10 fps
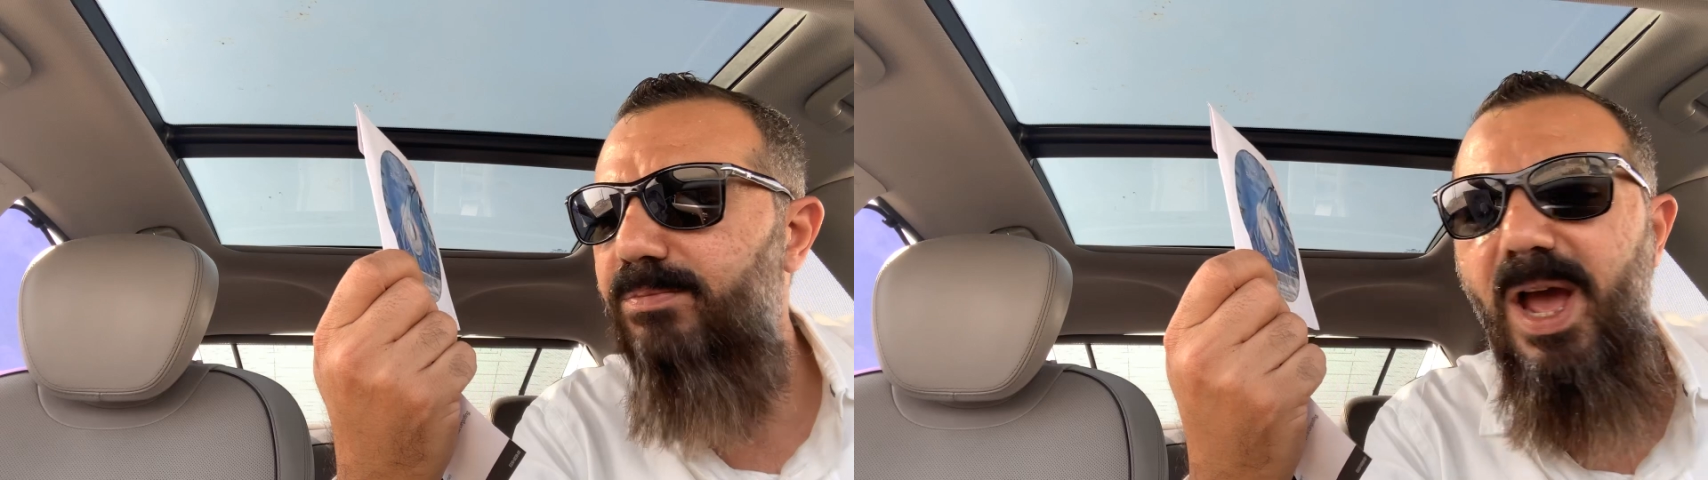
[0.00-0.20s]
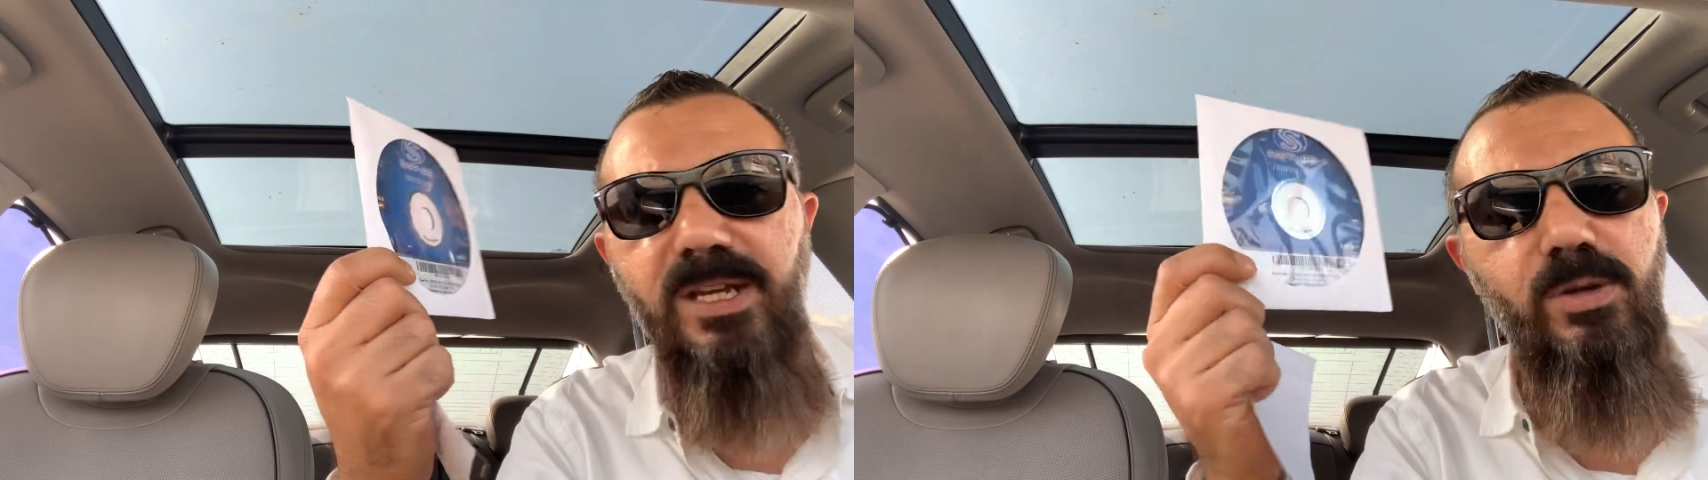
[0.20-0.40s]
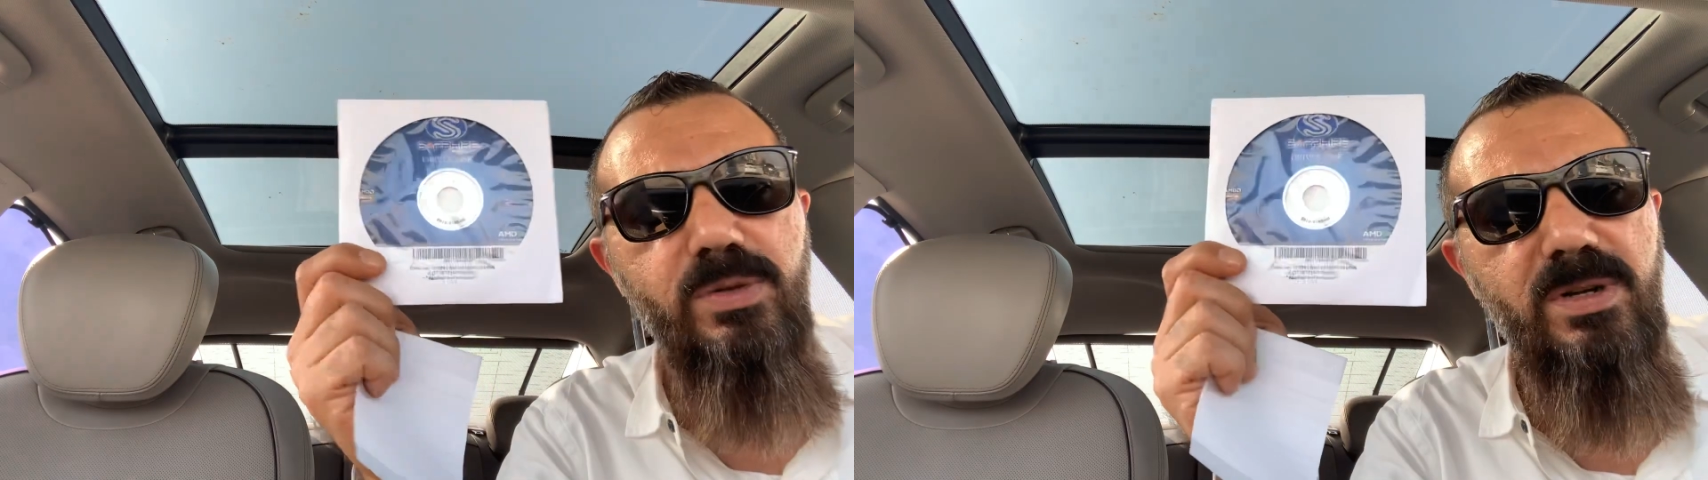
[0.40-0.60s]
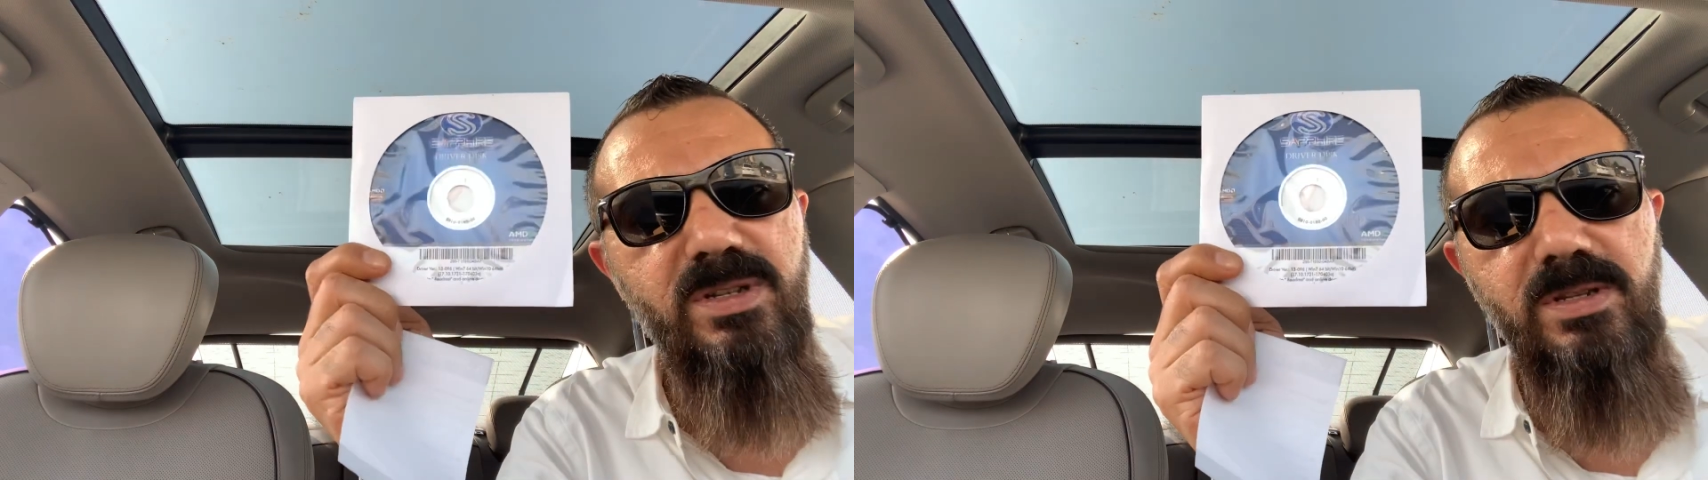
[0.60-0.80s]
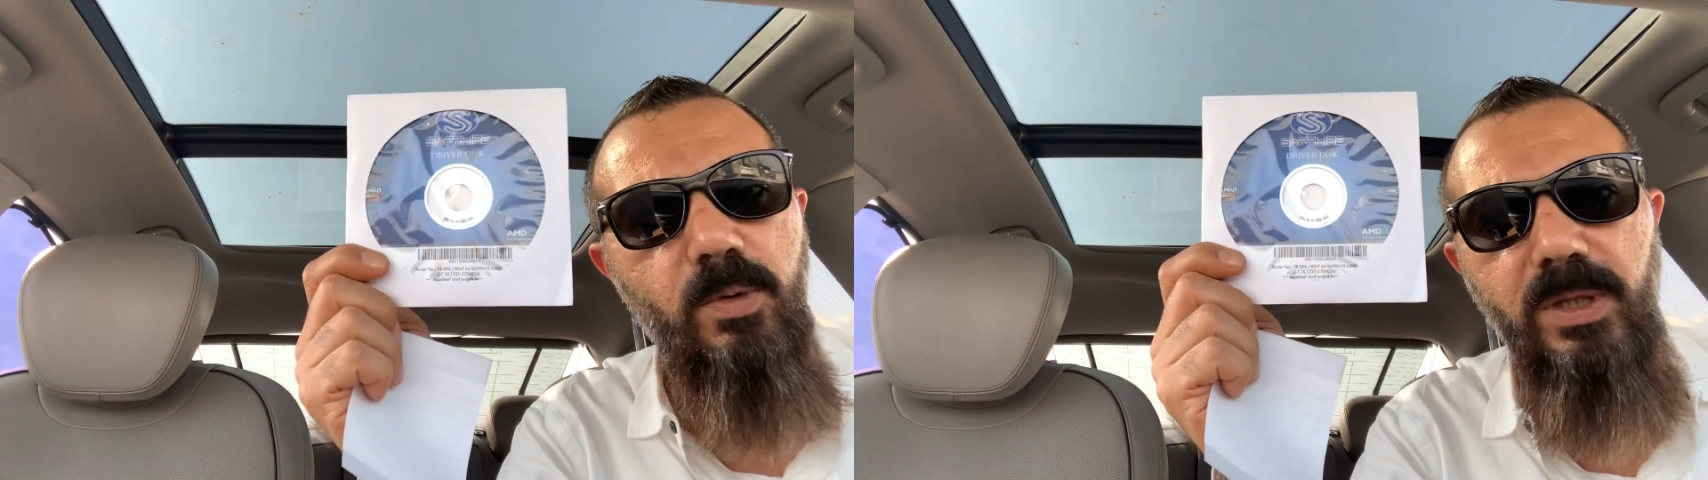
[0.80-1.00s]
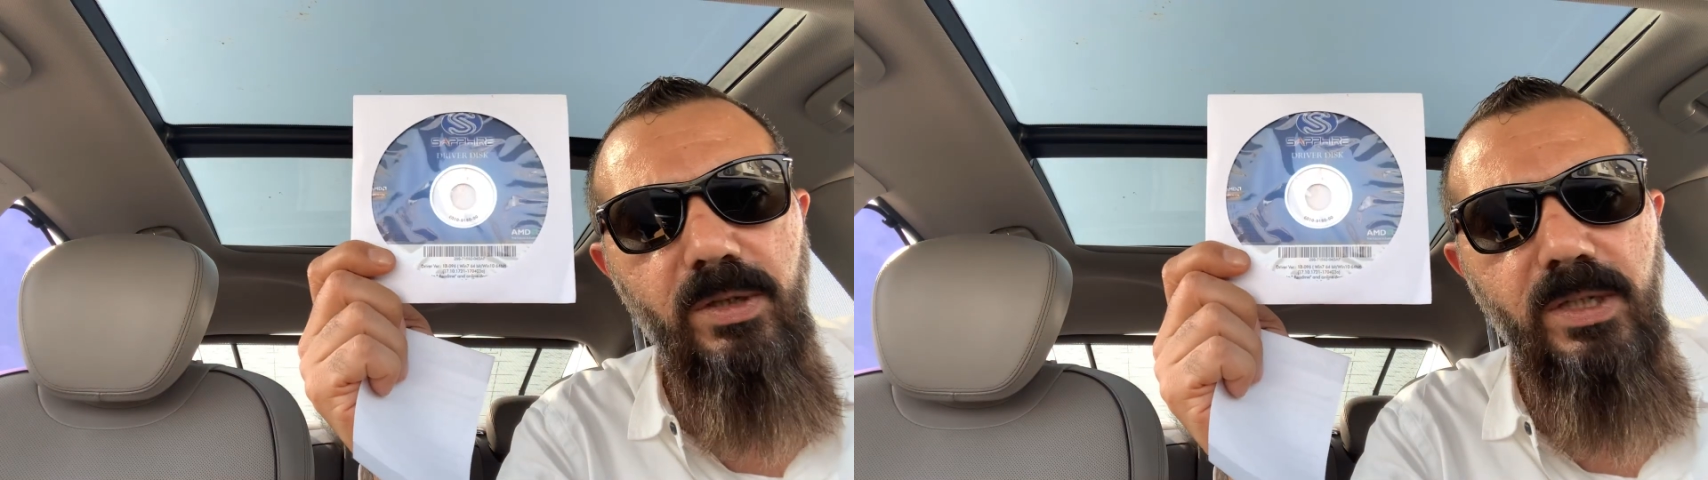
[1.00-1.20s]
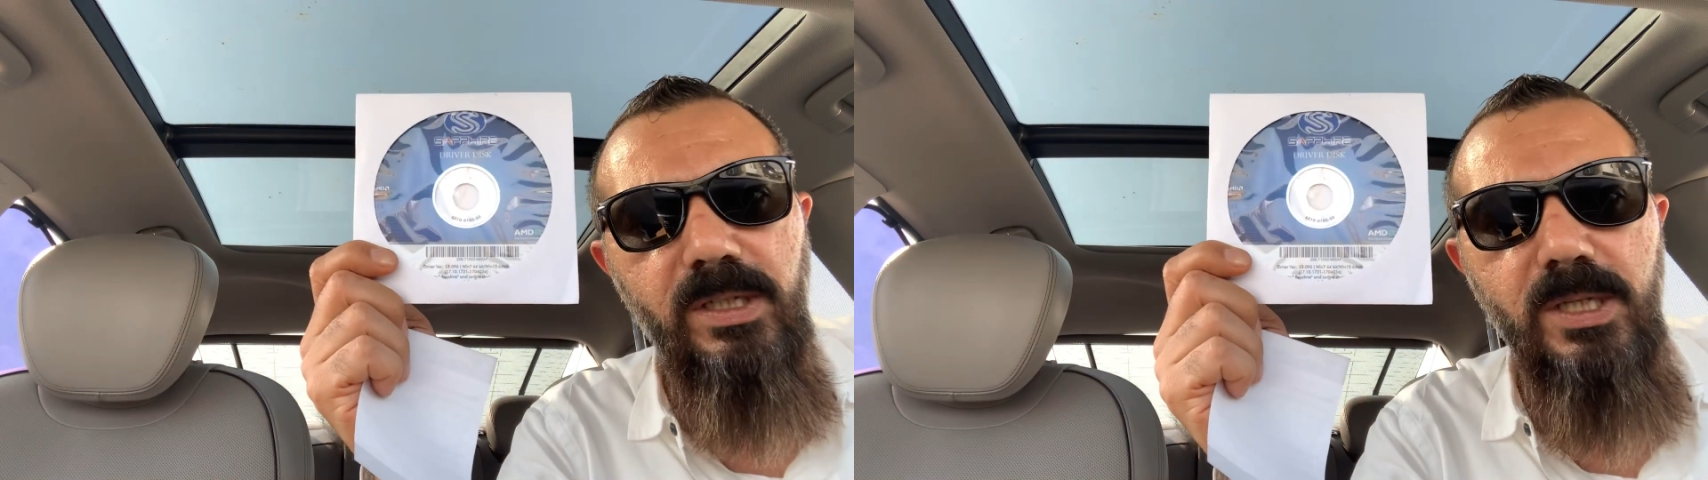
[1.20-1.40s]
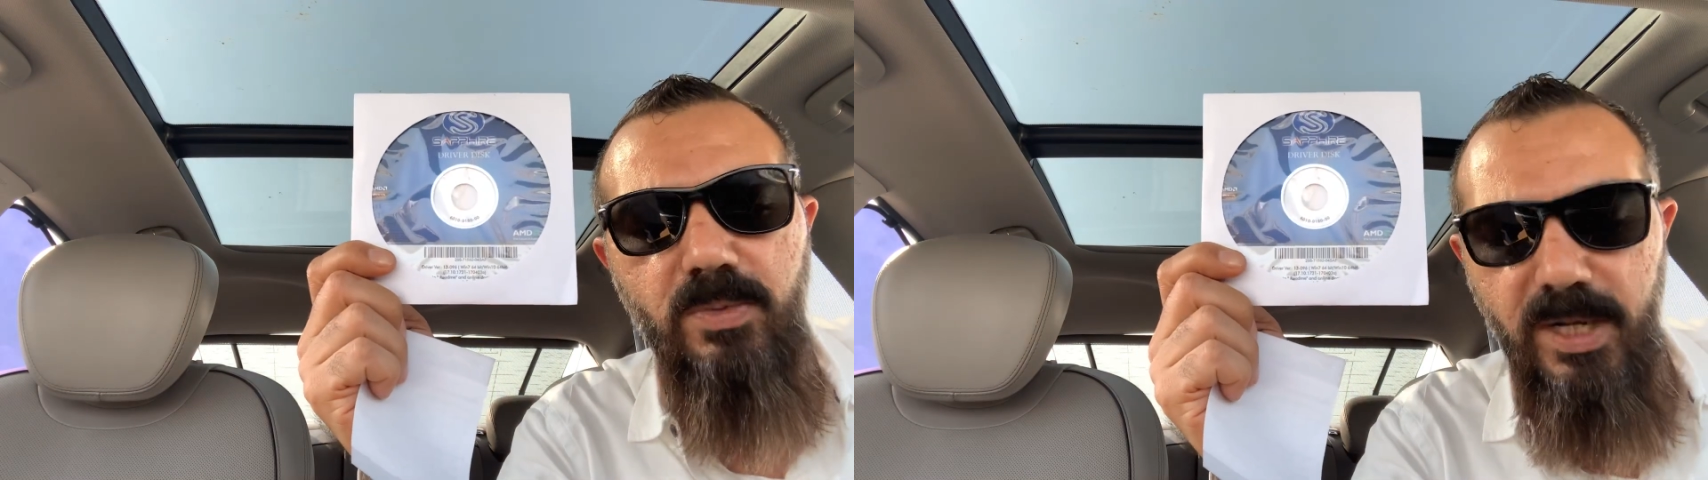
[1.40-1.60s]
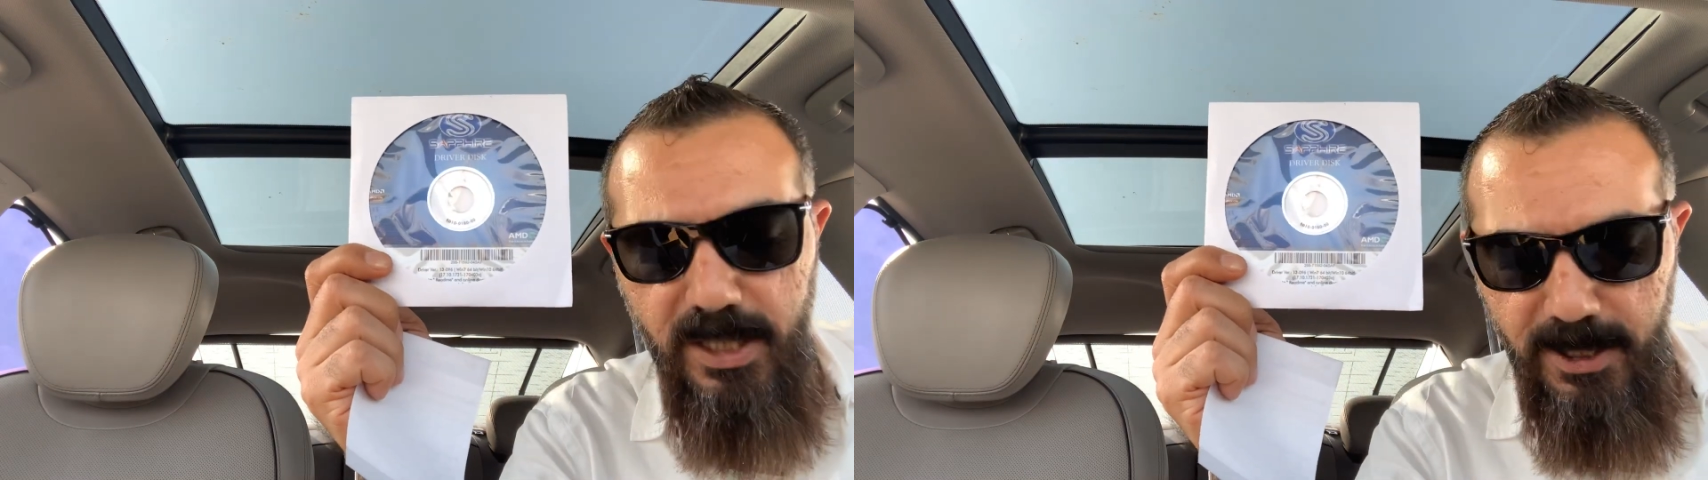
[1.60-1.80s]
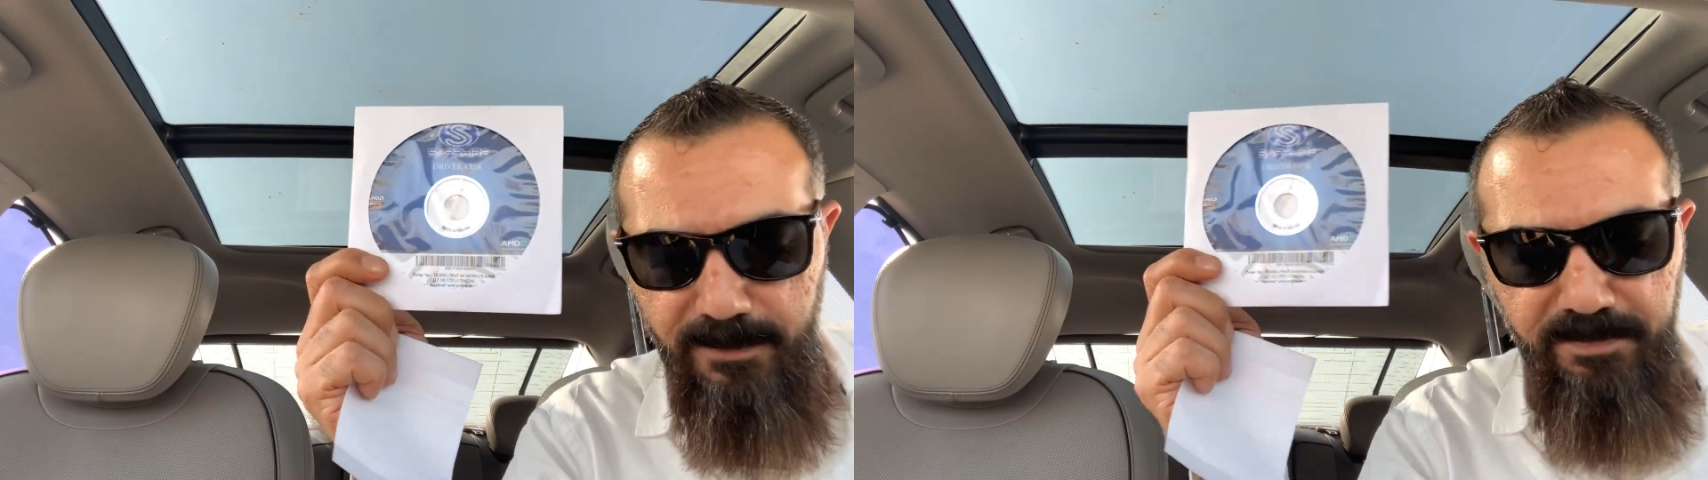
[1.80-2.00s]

Mac users we don't need this one